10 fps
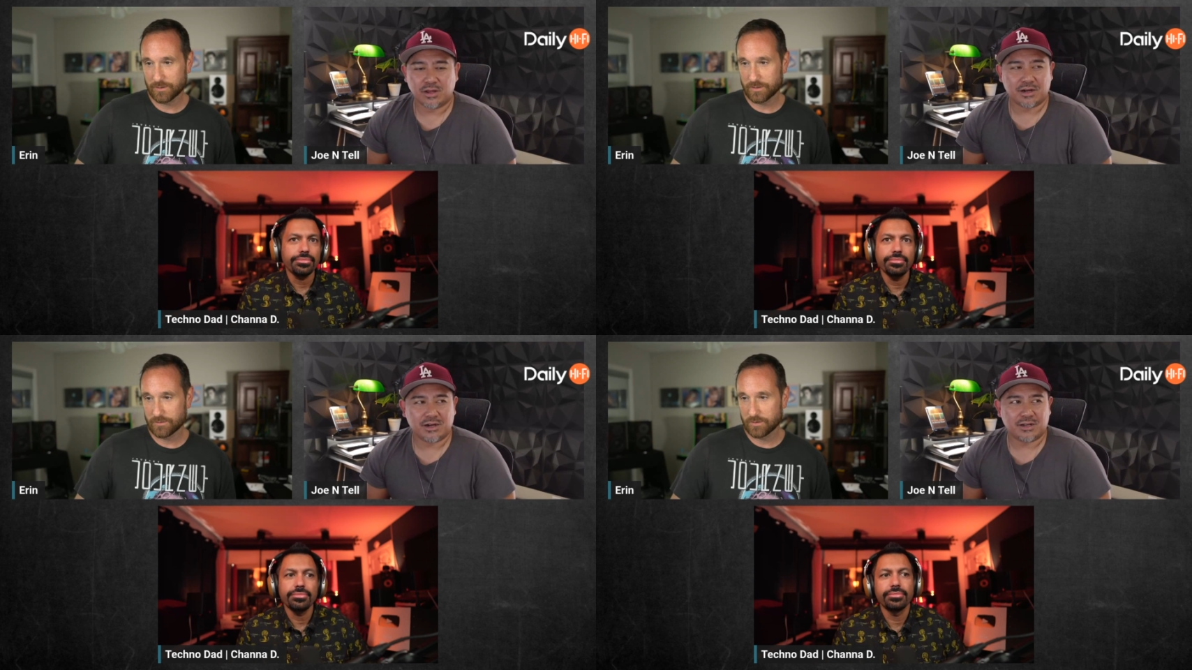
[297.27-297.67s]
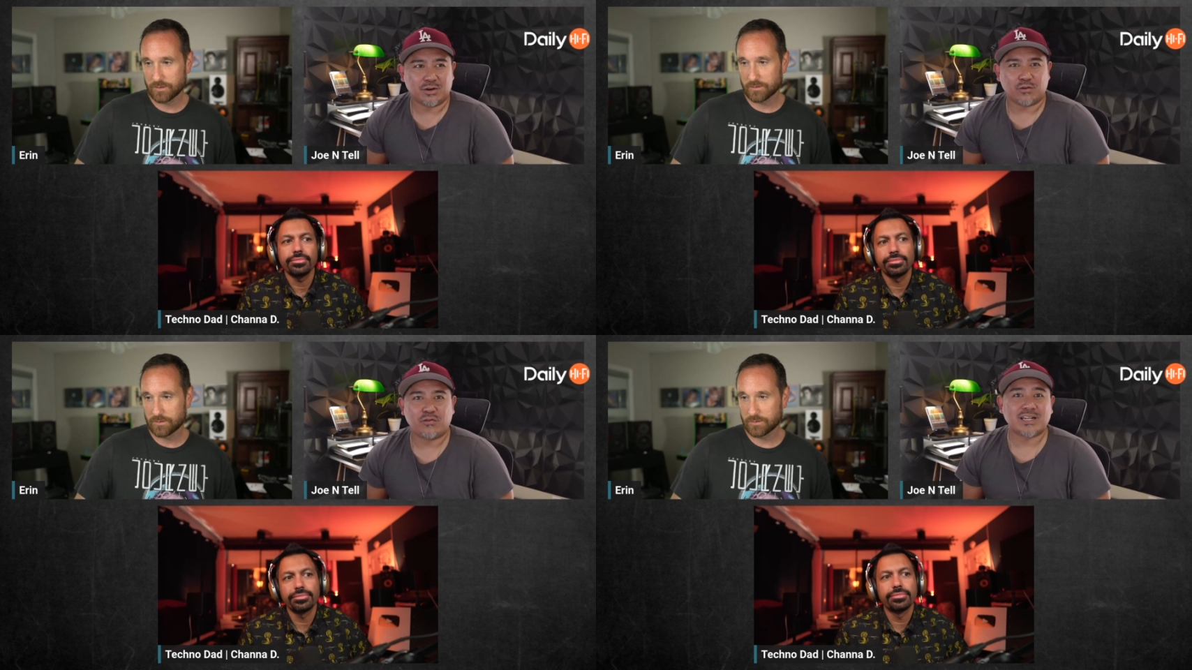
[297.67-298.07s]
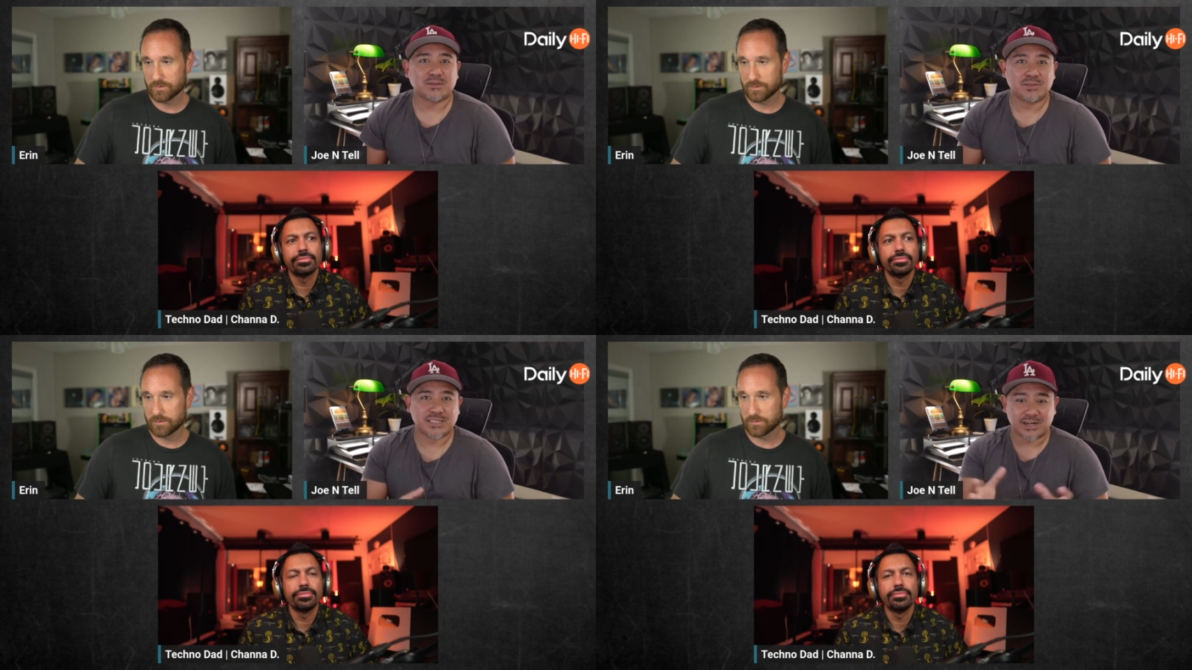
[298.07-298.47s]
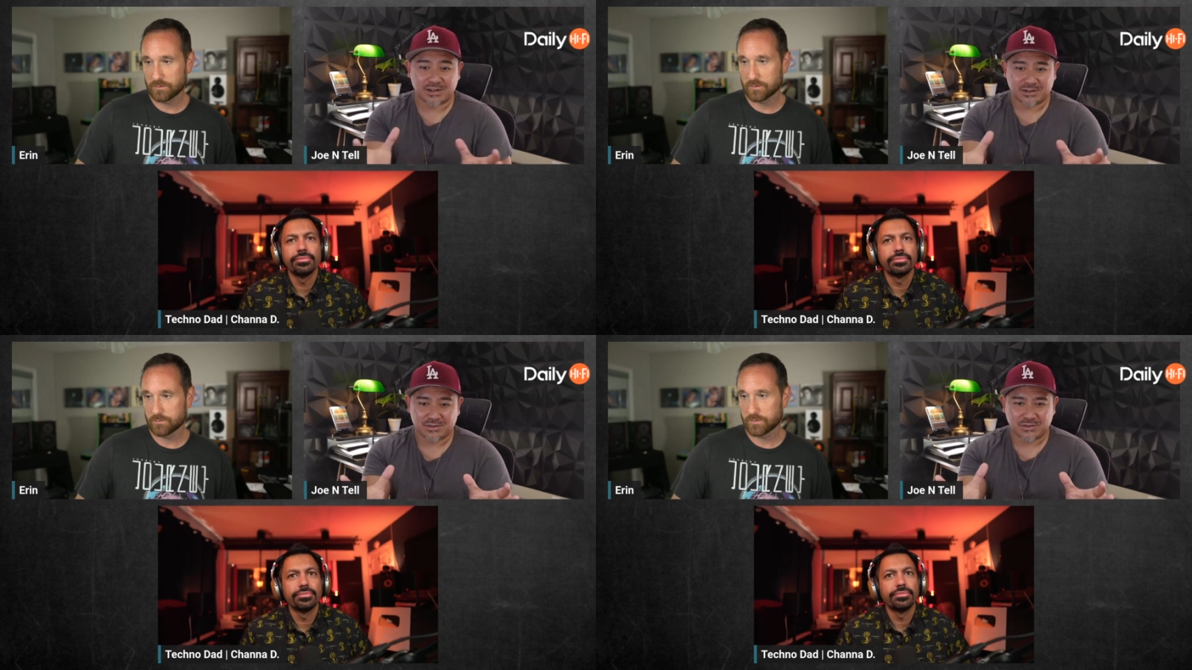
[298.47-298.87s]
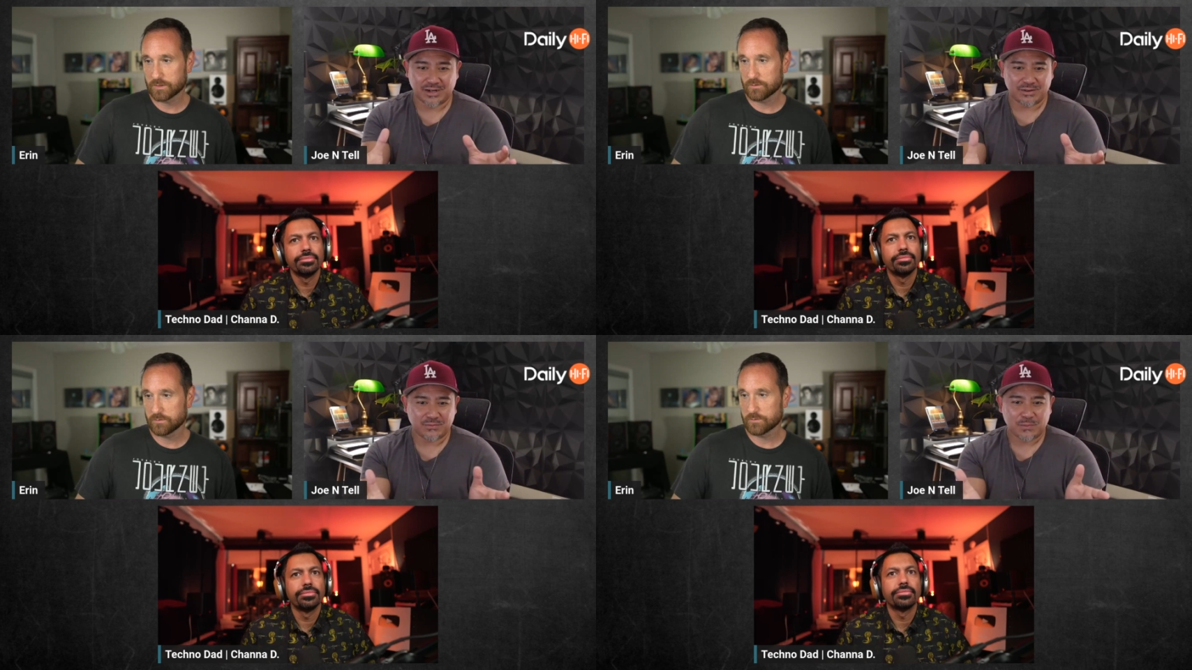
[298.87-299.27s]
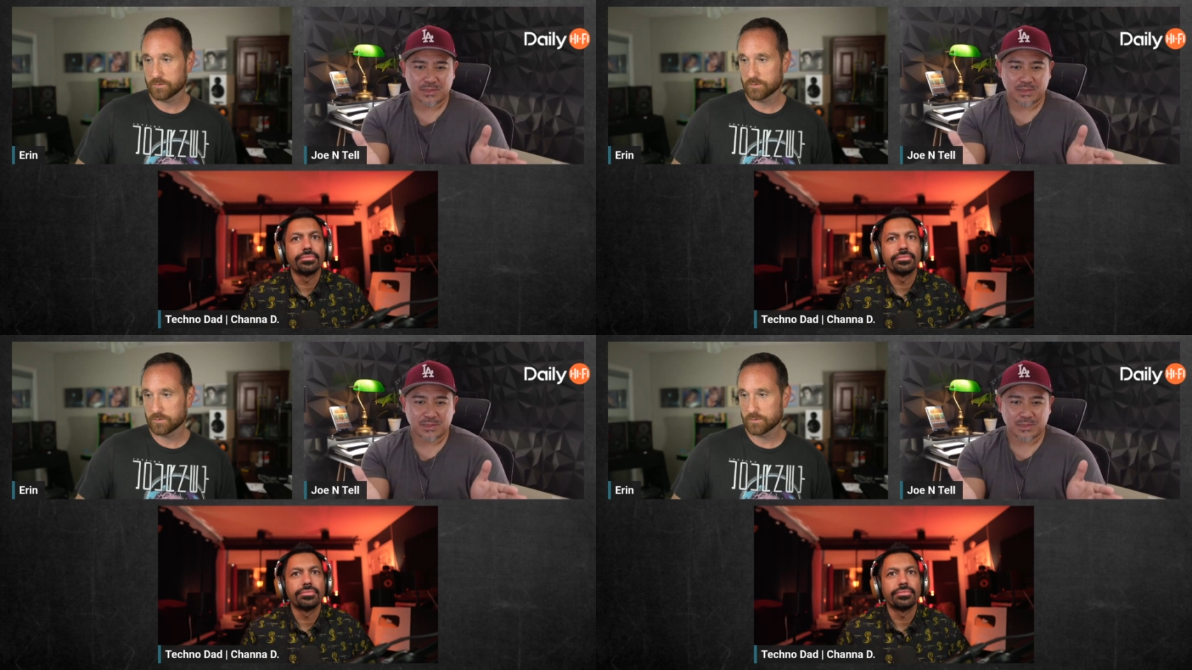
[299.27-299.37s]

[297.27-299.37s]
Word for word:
Speaker 1: uh, you know, Phantom Center, right?